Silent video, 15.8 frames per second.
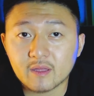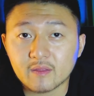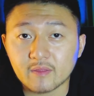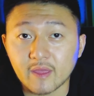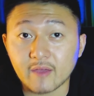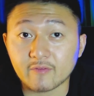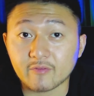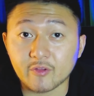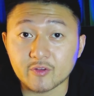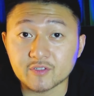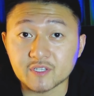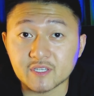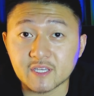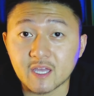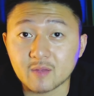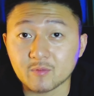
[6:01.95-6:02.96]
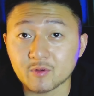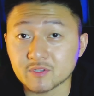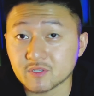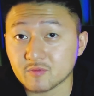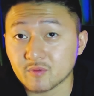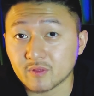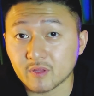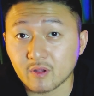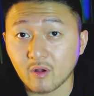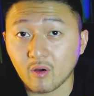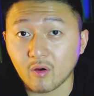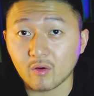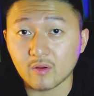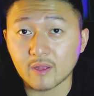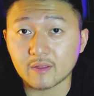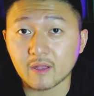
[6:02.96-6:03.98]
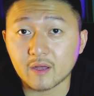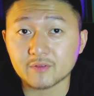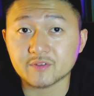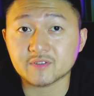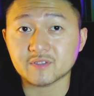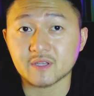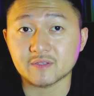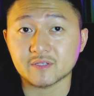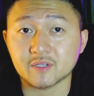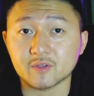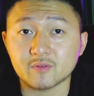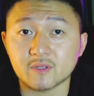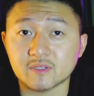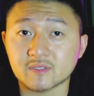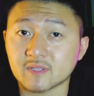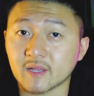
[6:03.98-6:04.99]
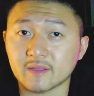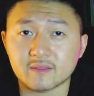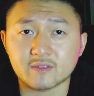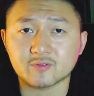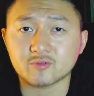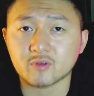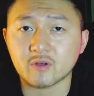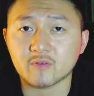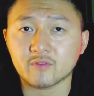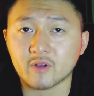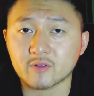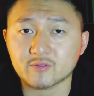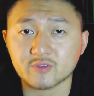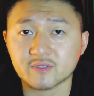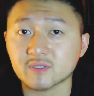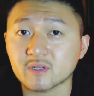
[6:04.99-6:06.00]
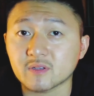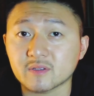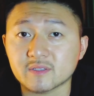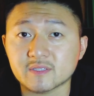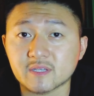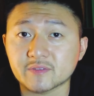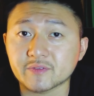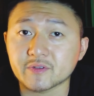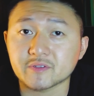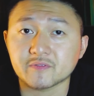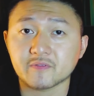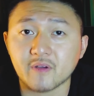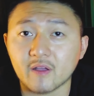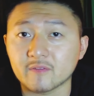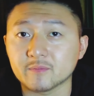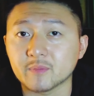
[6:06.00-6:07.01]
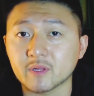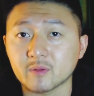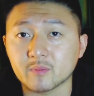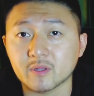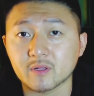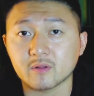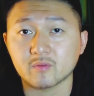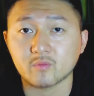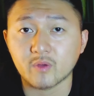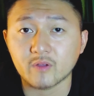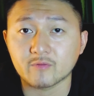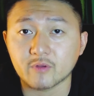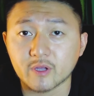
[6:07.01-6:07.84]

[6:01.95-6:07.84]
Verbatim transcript: They have 13 cameras around the car and other sensing units like the 12 ultrasonic sensors, 5mm wave